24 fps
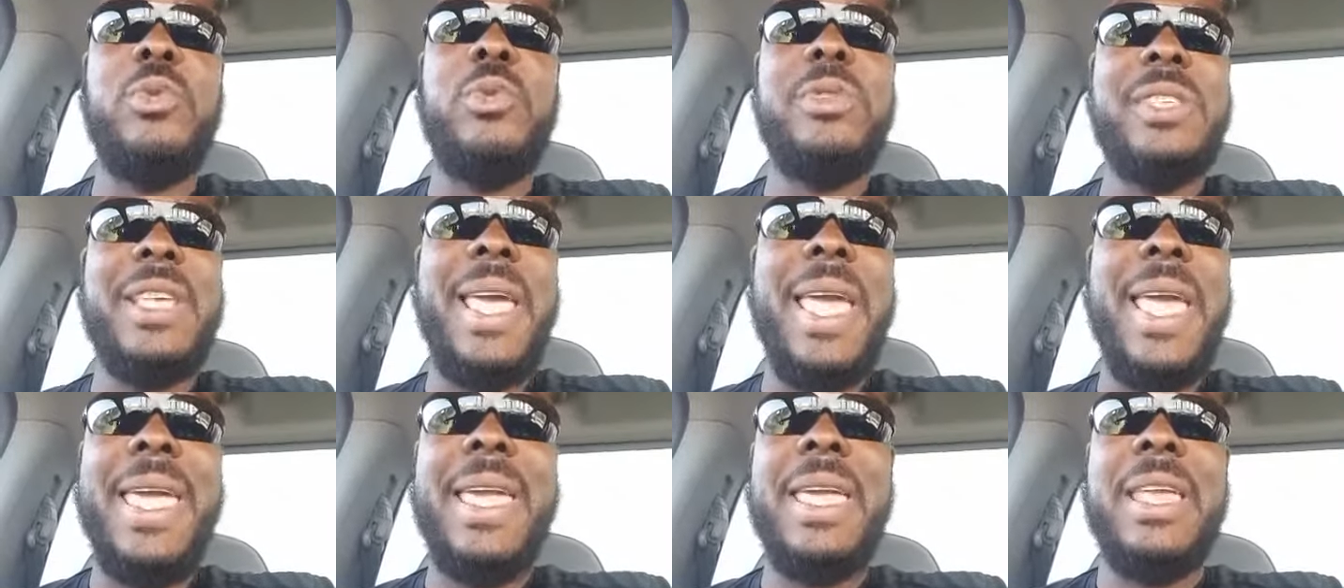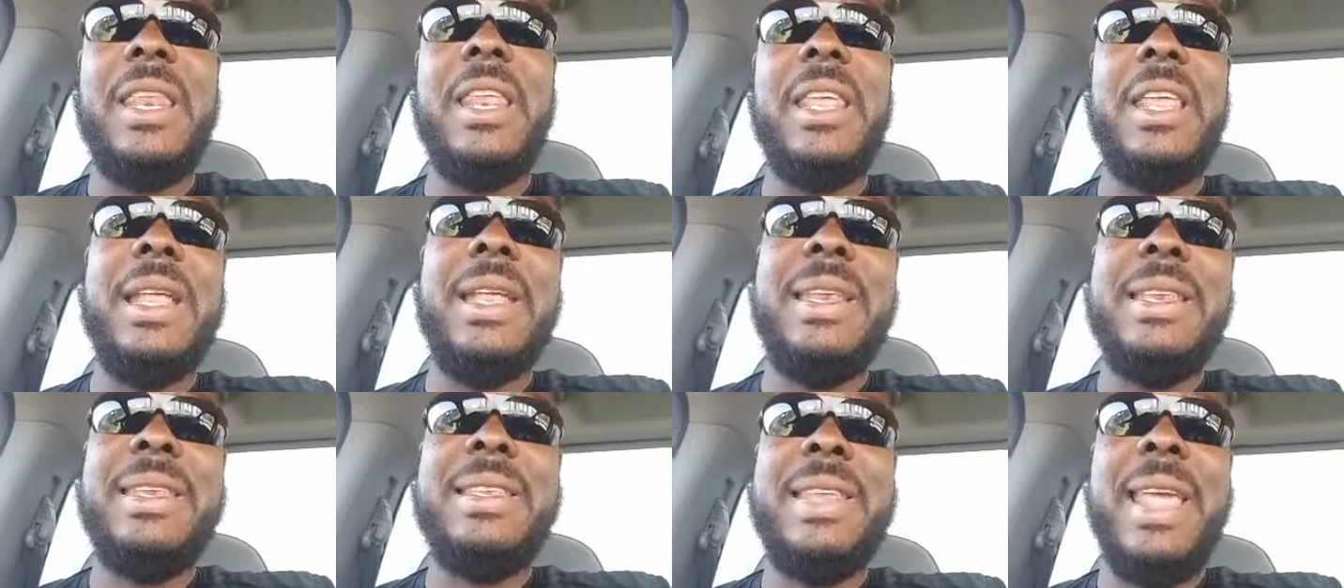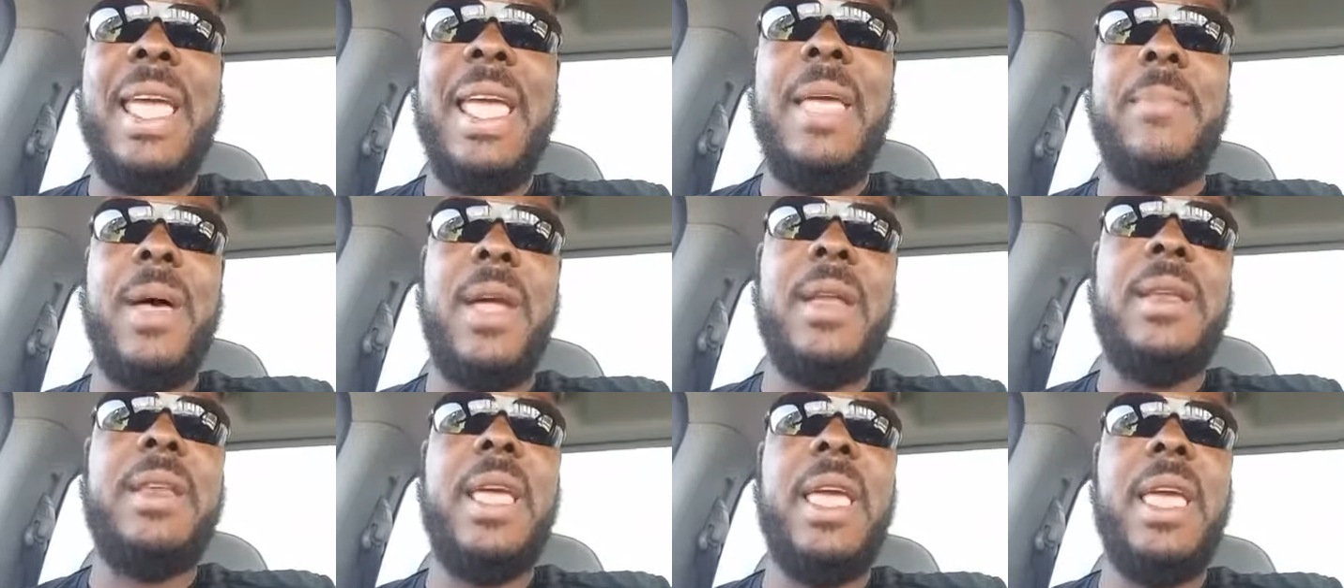You taking it day
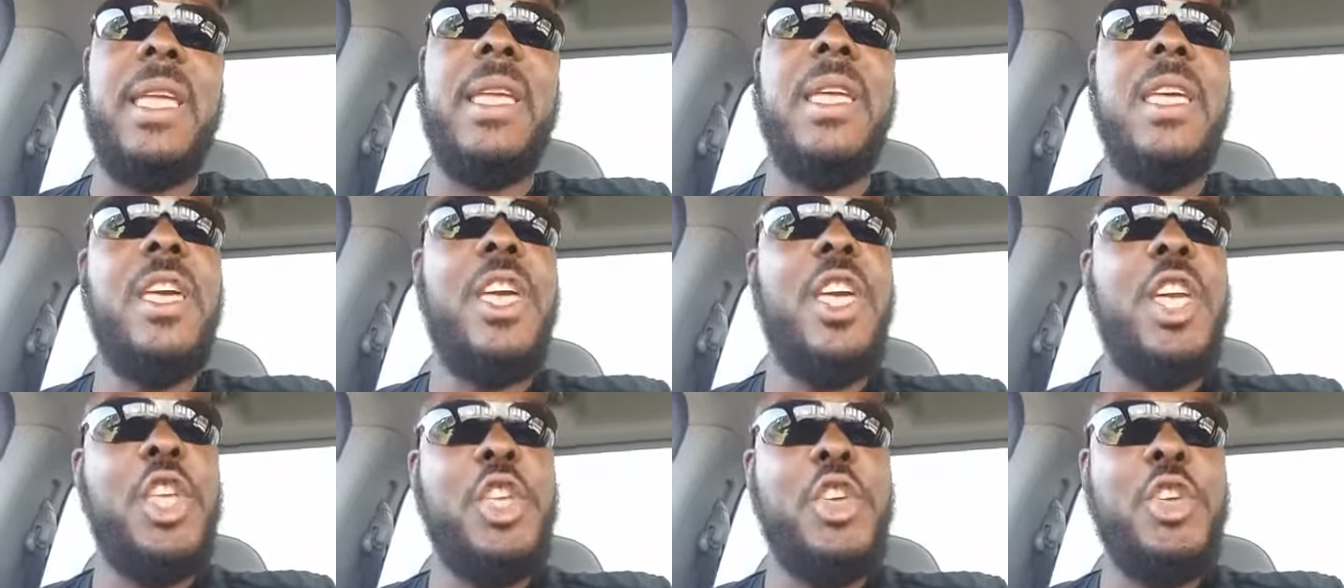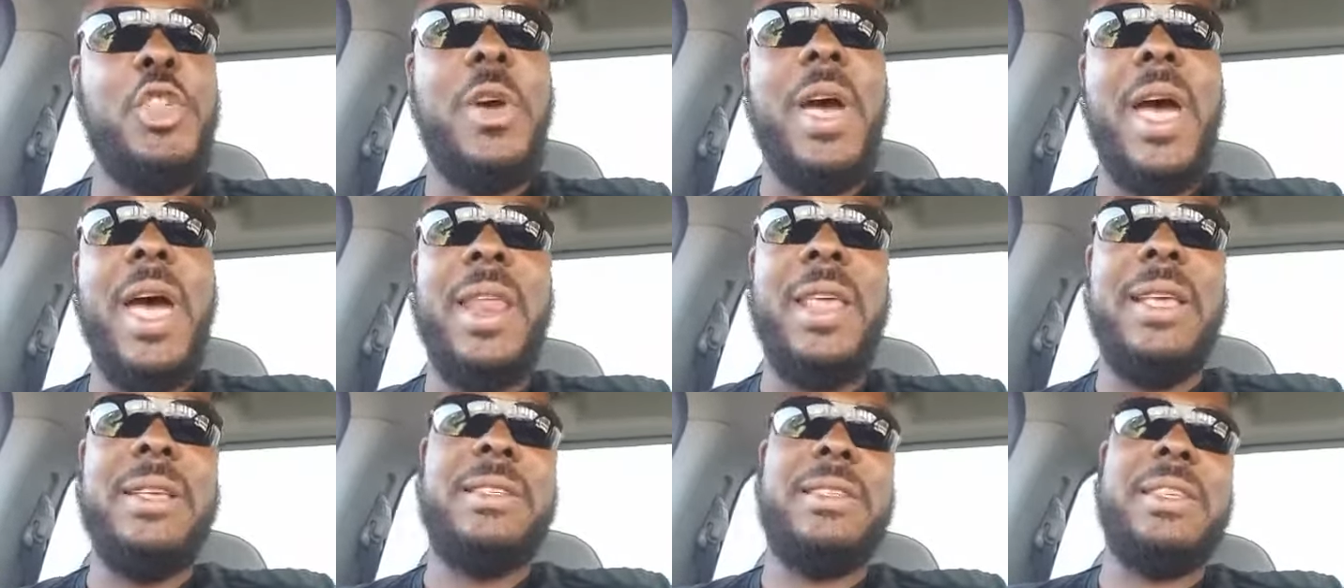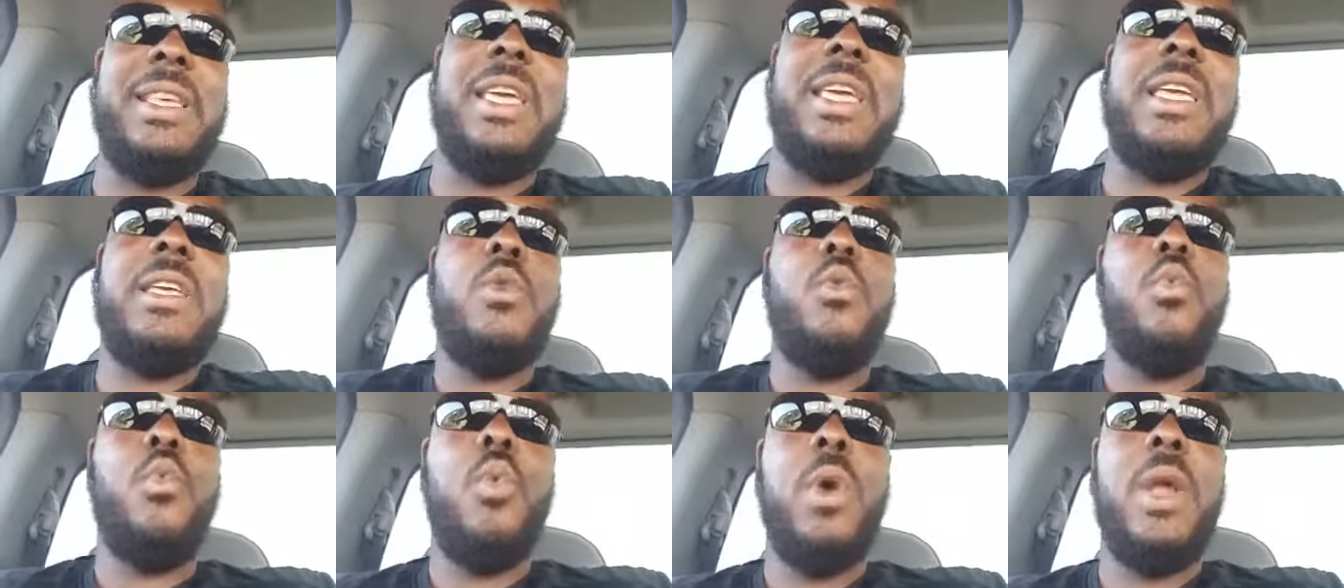by day. You know how they
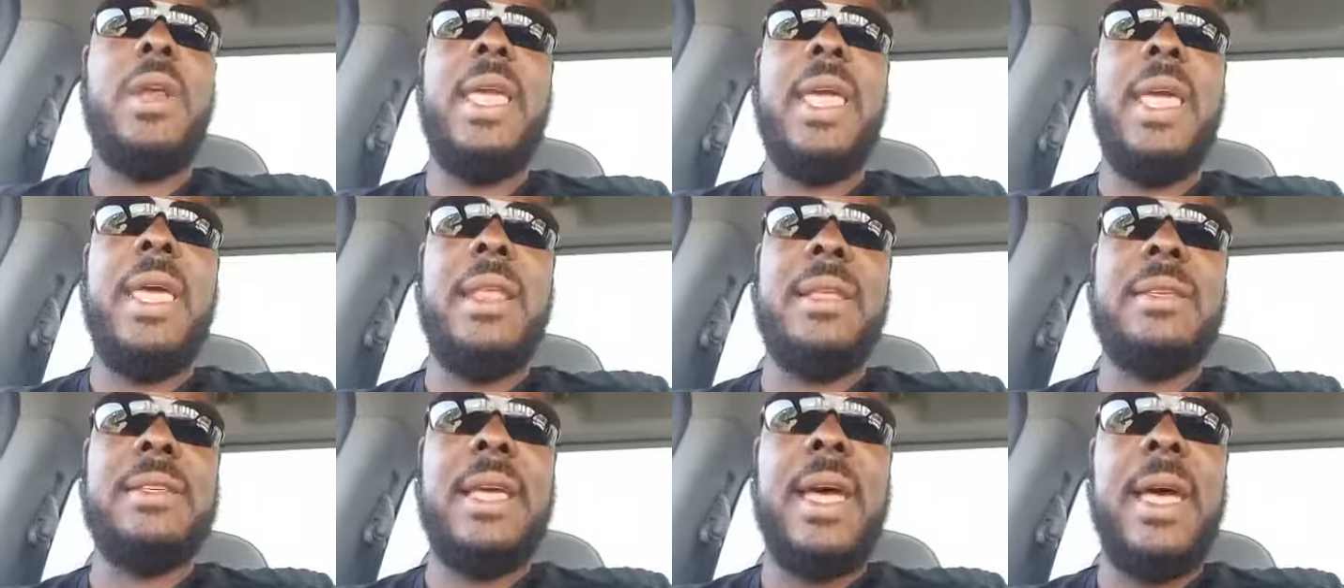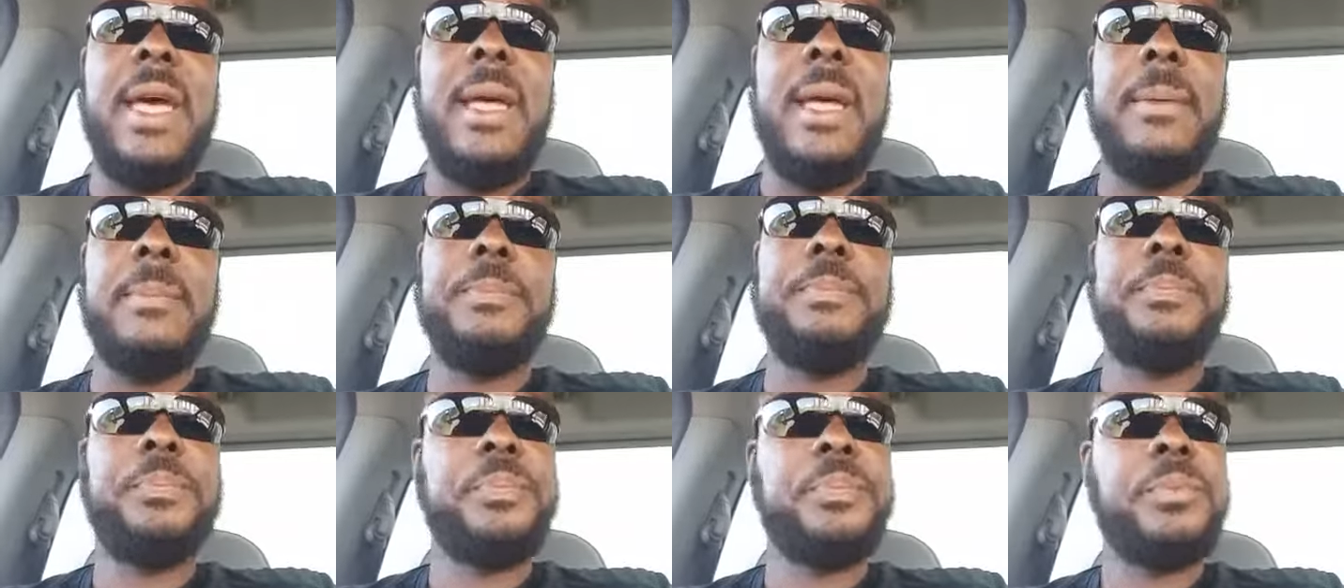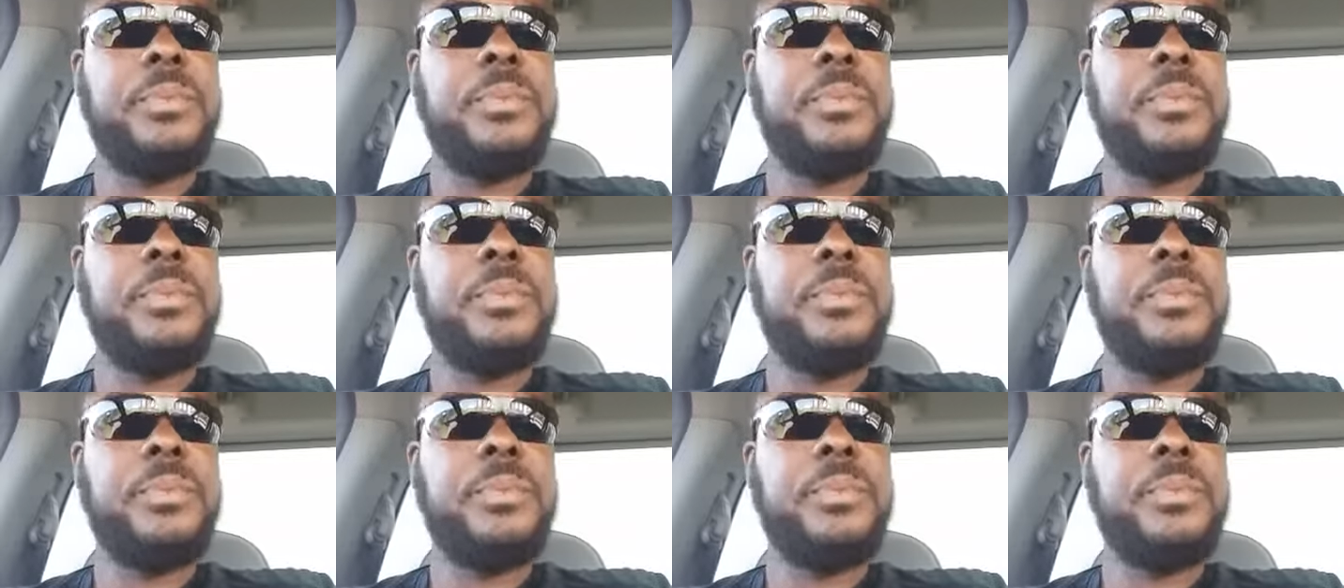say one day at a time?